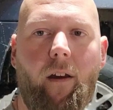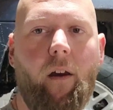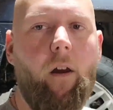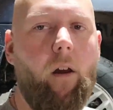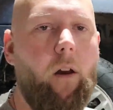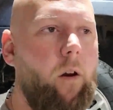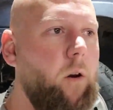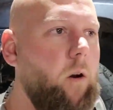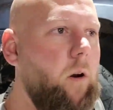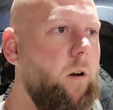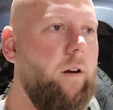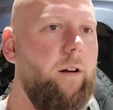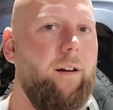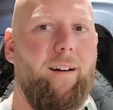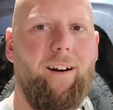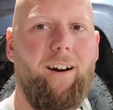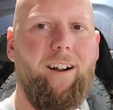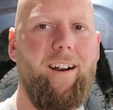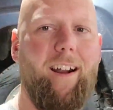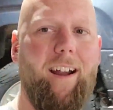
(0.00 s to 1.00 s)

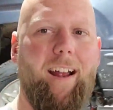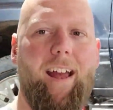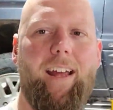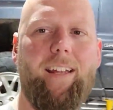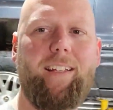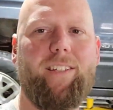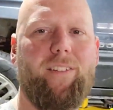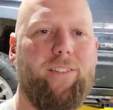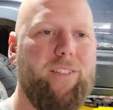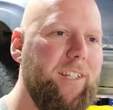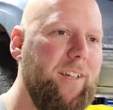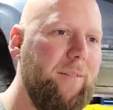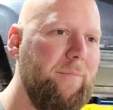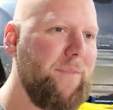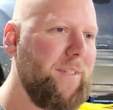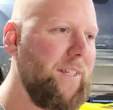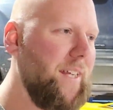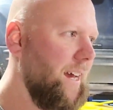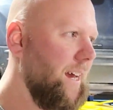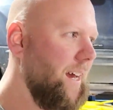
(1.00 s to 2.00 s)
All right, guys, so
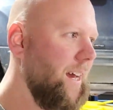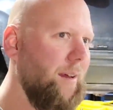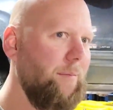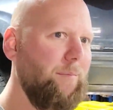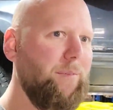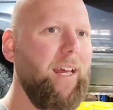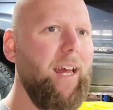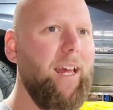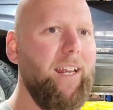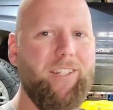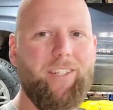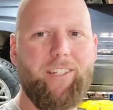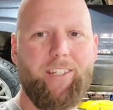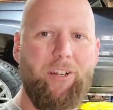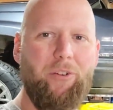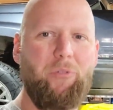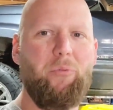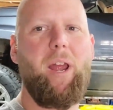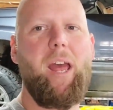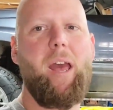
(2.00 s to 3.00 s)
sometimes I just
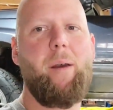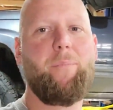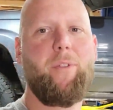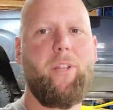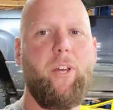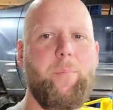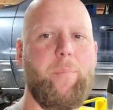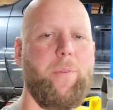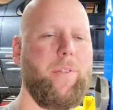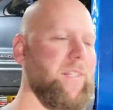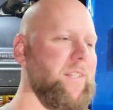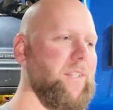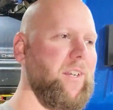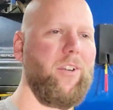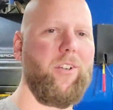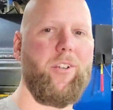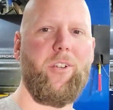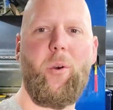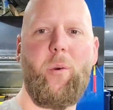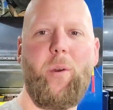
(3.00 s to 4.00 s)
get wrapped up and
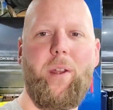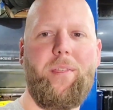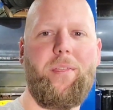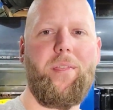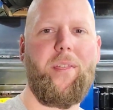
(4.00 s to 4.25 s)
start doing